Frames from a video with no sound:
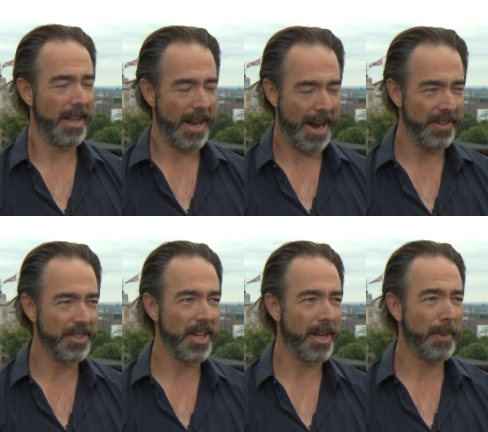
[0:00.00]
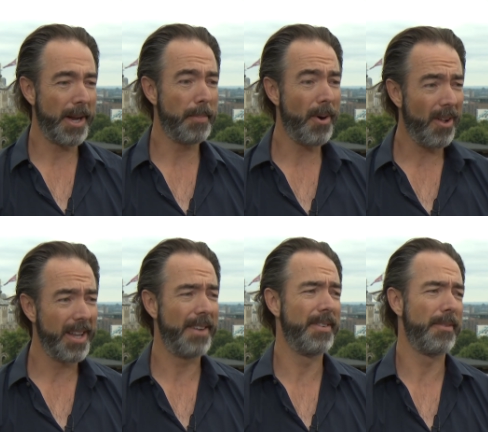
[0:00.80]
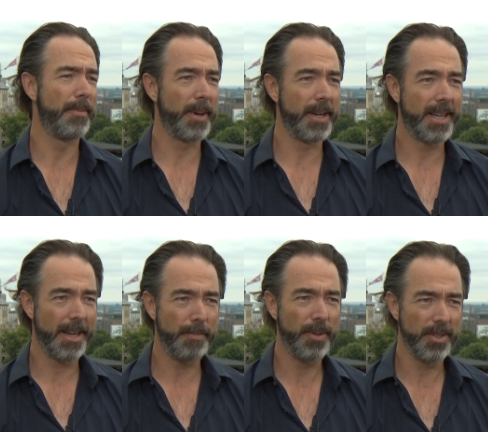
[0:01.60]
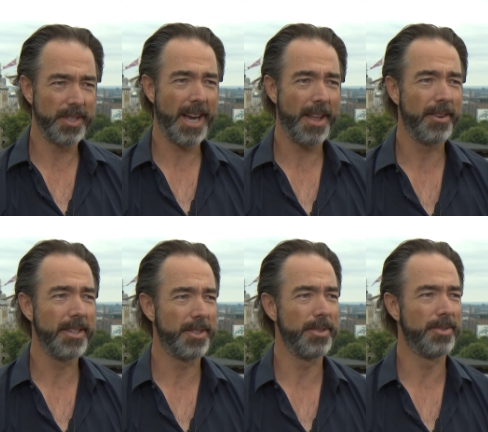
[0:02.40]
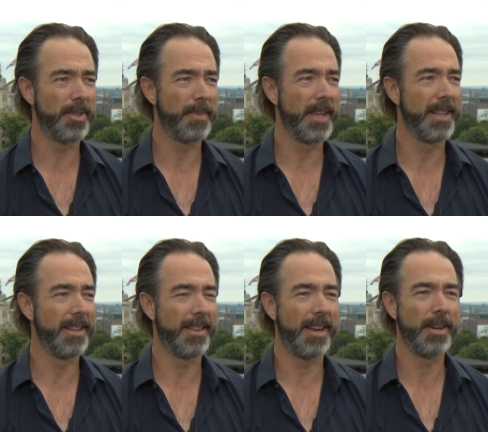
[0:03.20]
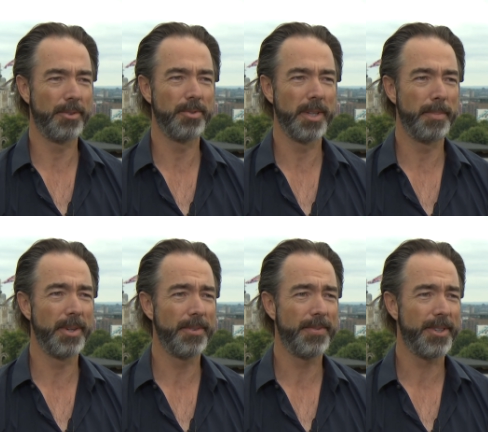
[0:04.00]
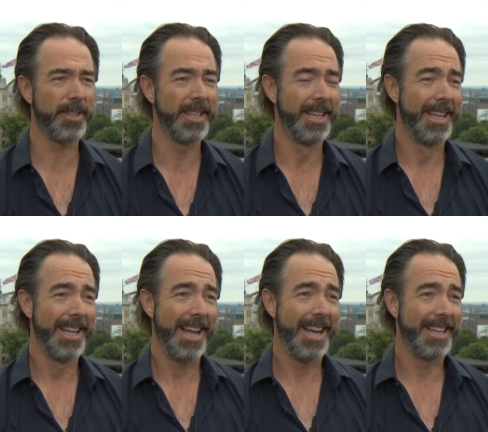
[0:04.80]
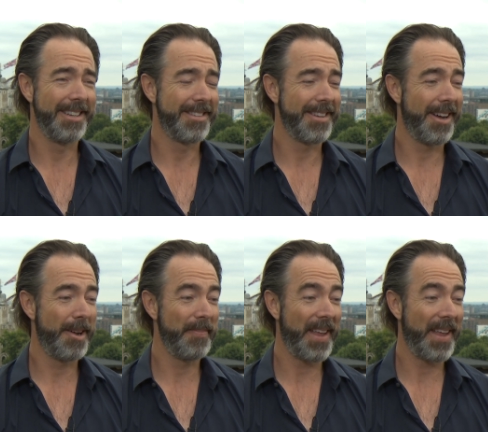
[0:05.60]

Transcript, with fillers: having to say goodbye to Paul and having everybody kind of pull together and do something that I think was really beautiful. And um,